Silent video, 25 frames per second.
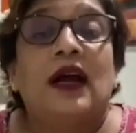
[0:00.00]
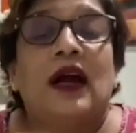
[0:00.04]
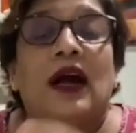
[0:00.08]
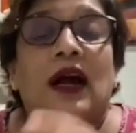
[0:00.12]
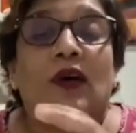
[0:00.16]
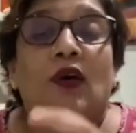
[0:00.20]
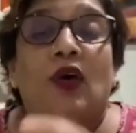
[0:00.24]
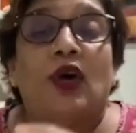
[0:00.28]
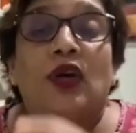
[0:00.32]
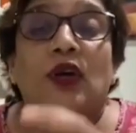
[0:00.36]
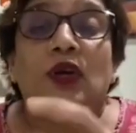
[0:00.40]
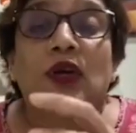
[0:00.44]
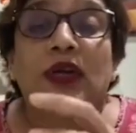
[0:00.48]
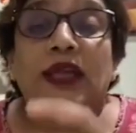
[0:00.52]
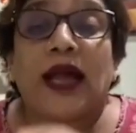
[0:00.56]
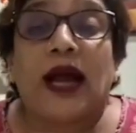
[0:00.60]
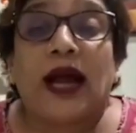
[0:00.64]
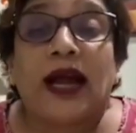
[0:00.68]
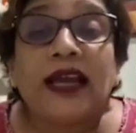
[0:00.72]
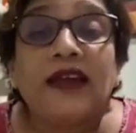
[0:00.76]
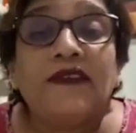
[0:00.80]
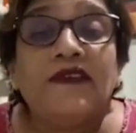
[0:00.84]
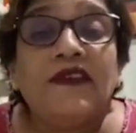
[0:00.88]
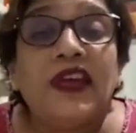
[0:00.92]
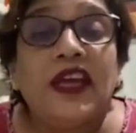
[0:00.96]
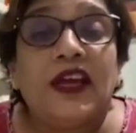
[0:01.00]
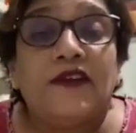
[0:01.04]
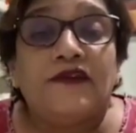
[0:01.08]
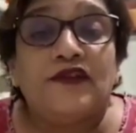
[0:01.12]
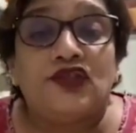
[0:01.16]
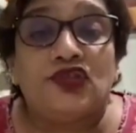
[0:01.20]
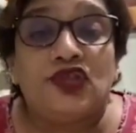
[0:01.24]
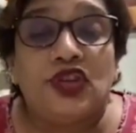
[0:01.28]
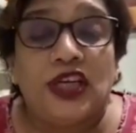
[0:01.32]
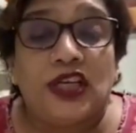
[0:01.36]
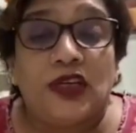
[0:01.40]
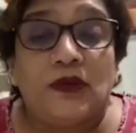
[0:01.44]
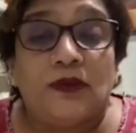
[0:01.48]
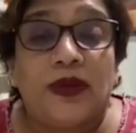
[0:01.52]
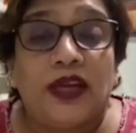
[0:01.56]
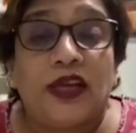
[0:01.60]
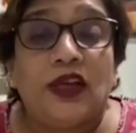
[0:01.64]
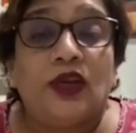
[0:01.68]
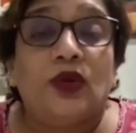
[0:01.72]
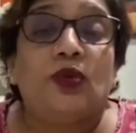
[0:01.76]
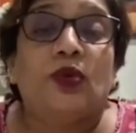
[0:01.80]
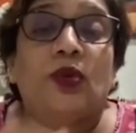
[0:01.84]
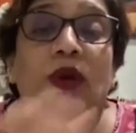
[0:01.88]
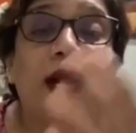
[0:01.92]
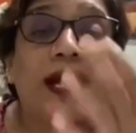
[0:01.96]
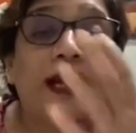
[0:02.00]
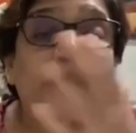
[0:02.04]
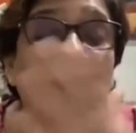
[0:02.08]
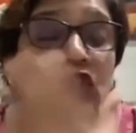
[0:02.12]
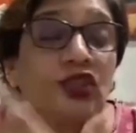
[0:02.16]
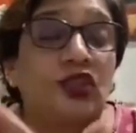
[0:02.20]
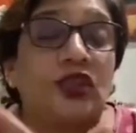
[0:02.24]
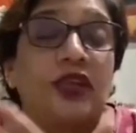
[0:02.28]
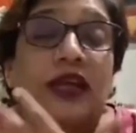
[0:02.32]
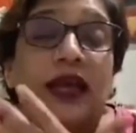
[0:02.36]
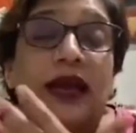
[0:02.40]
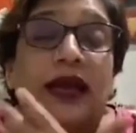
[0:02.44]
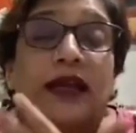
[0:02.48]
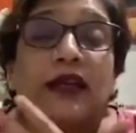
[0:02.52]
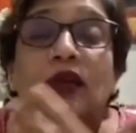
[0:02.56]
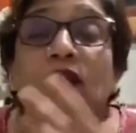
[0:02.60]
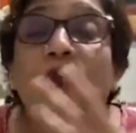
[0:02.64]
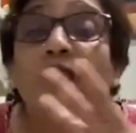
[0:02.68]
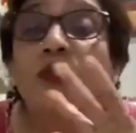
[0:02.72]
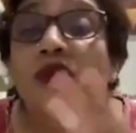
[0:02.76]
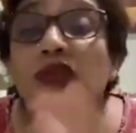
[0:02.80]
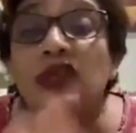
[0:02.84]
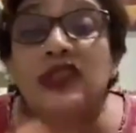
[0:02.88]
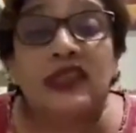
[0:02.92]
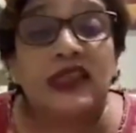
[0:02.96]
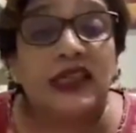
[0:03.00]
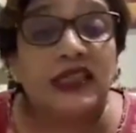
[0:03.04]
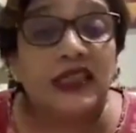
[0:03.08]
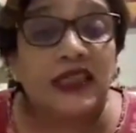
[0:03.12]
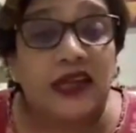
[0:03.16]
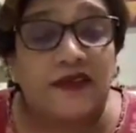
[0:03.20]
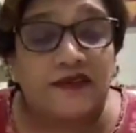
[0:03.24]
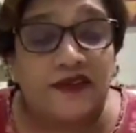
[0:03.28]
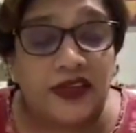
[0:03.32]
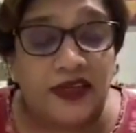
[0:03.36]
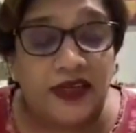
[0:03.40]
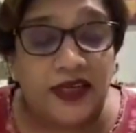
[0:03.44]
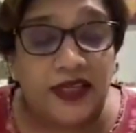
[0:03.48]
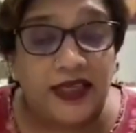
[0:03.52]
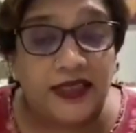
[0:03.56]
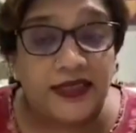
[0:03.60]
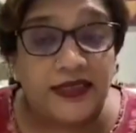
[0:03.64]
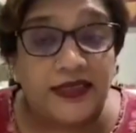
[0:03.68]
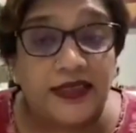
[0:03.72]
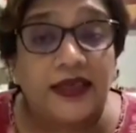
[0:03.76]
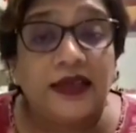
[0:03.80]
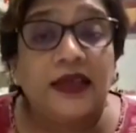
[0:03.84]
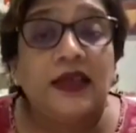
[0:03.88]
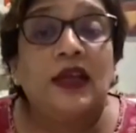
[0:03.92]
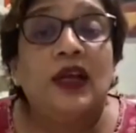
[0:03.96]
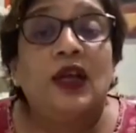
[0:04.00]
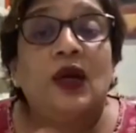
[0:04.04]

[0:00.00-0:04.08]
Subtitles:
on IVF treatment who actually had good results after laser.